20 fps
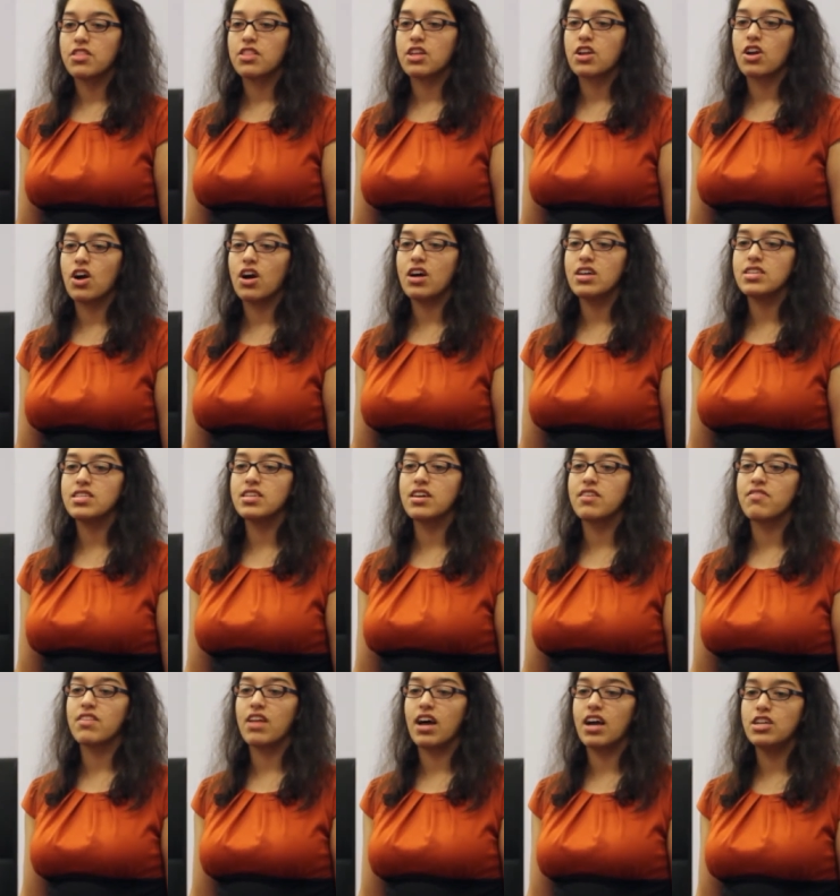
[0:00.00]
The cause
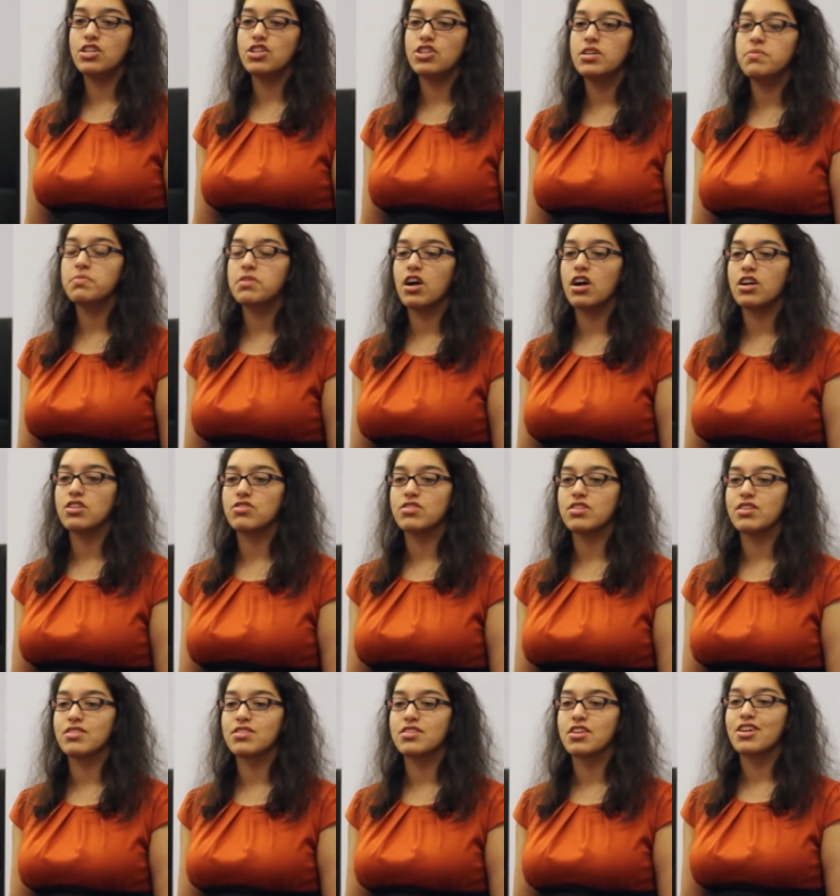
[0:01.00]
of line-shaped
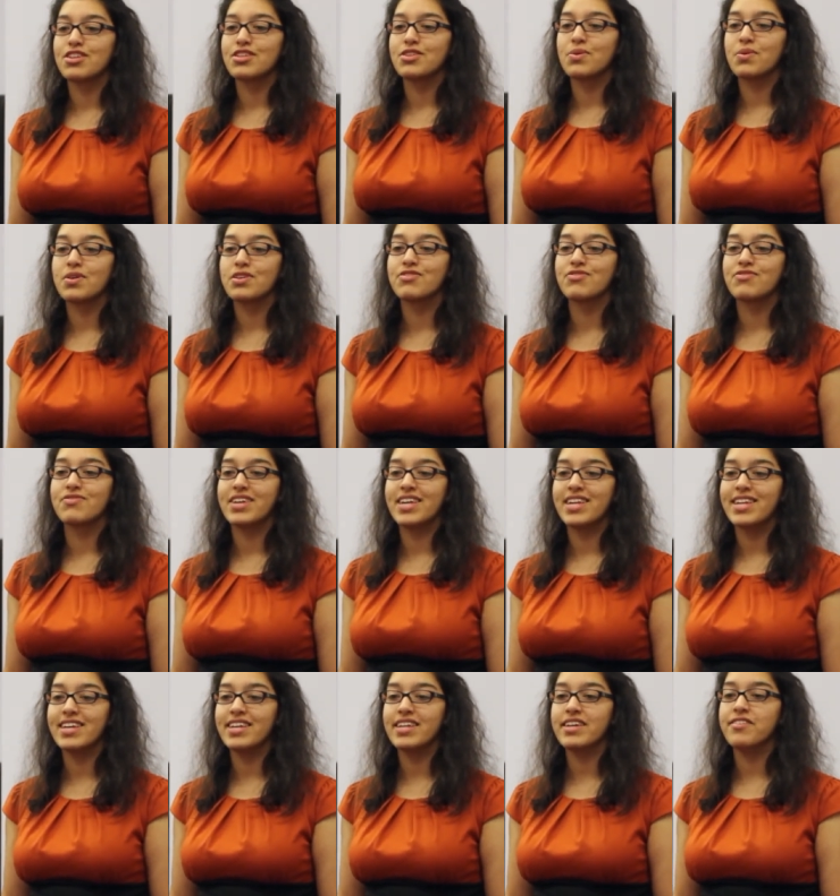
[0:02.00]
contrails towards
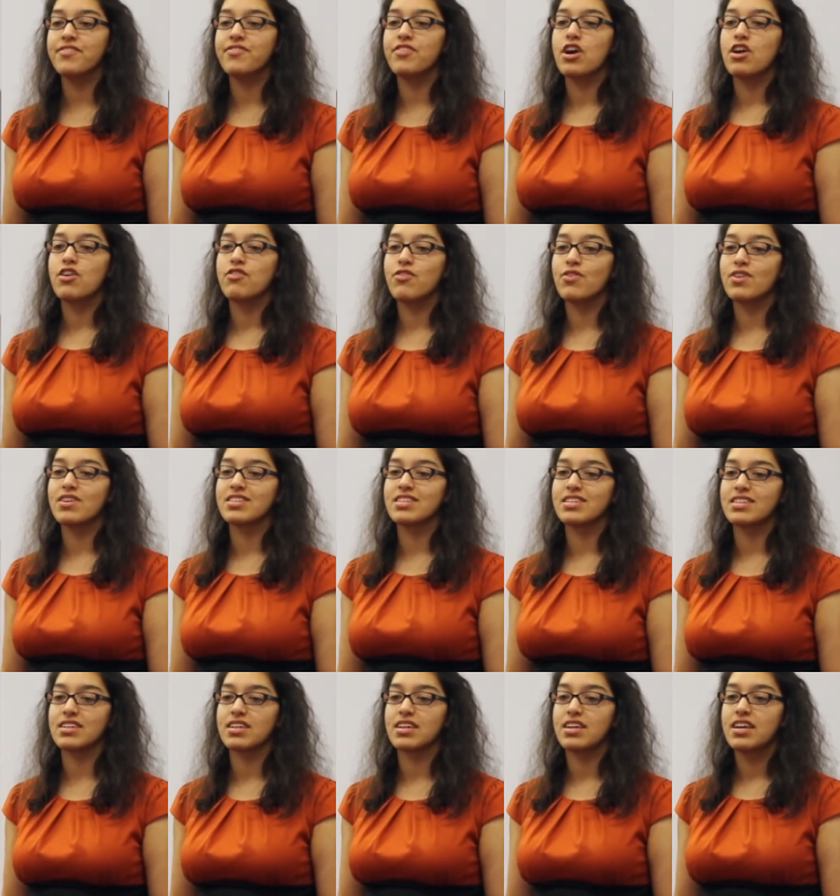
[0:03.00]
radiative
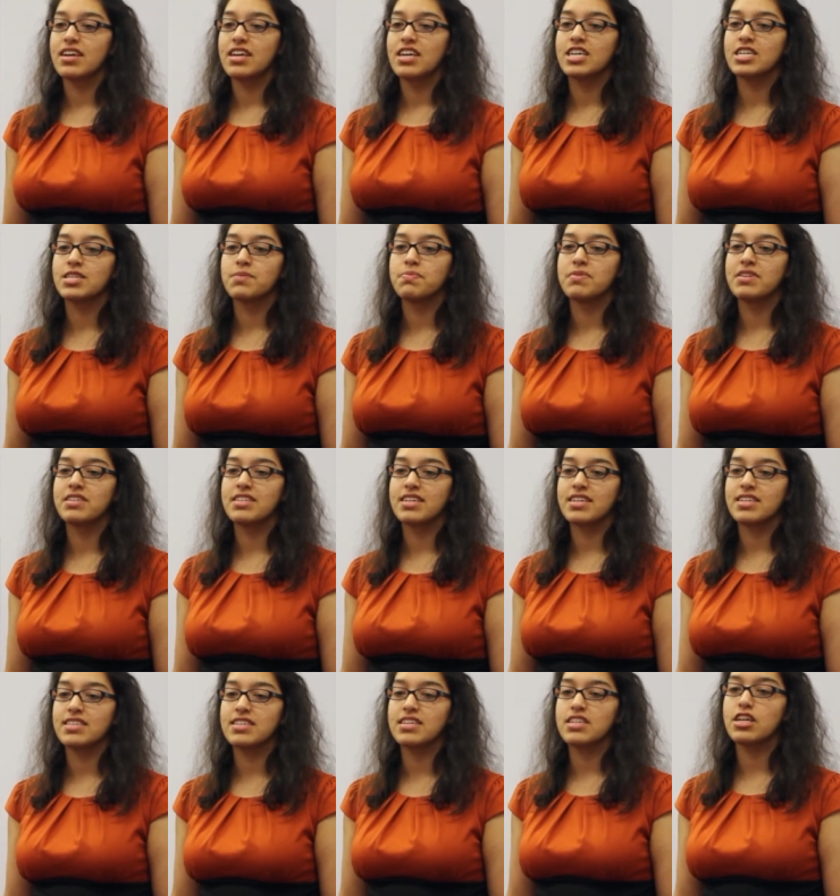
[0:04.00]
forcing is
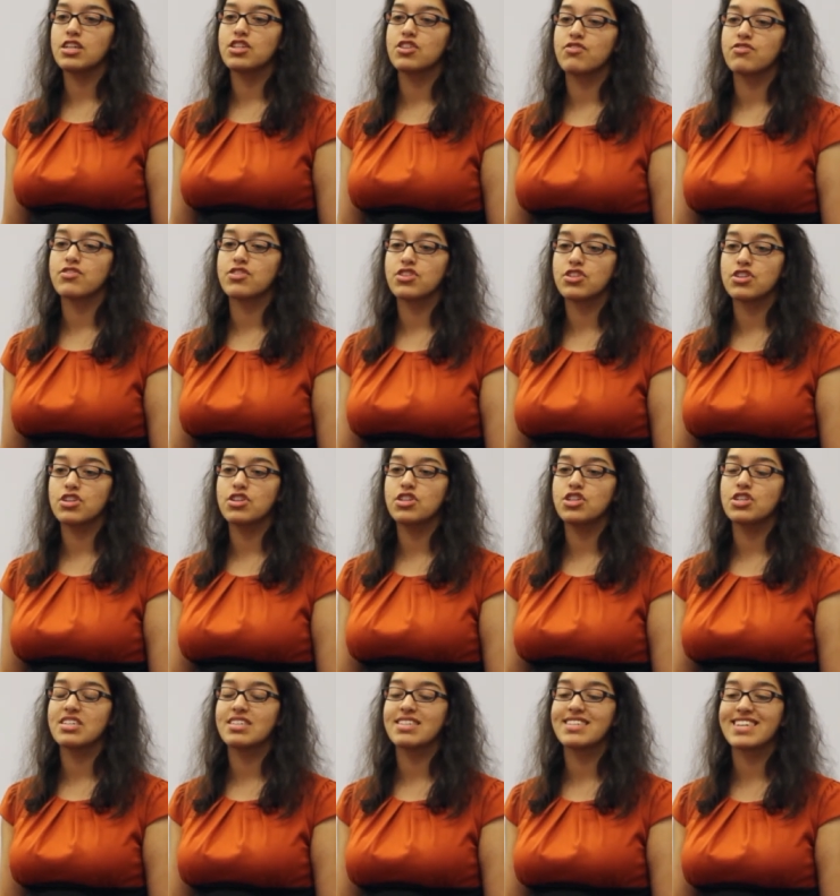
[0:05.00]
predicted to
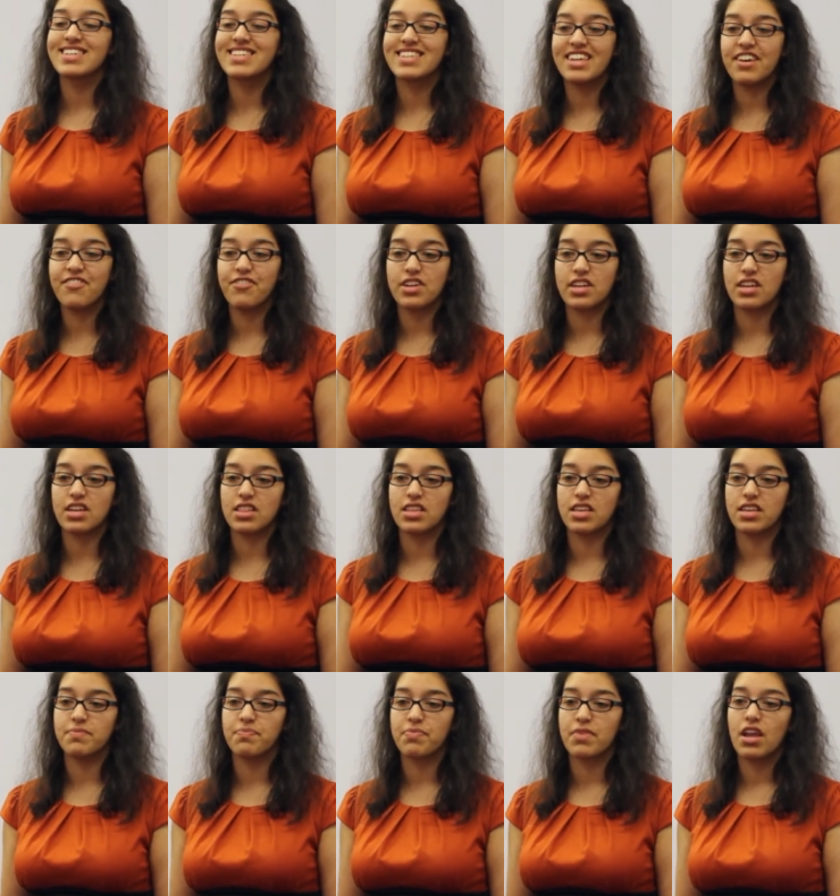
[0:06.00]
surge significantly